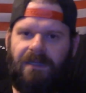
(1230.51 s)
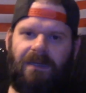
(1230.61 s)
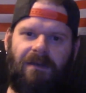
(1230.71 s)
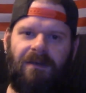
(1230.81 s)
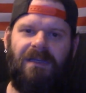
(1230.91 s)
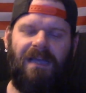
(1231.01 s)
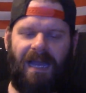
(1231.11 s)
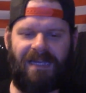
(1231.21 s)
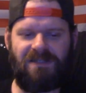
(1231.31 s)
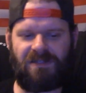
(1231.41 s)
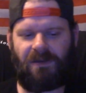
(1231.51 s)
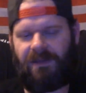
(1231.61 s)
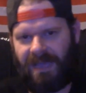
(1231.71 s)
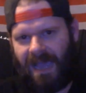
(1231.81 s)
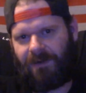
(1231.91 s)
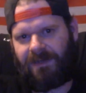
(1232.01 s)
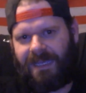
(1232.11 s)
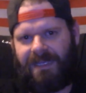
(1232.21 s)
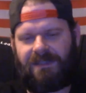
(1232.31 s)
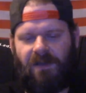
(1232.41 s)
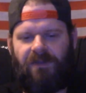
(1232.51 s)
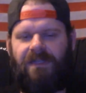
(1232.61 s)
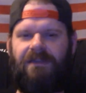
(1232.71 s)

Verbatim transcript: You know, I can show you the outer case of it,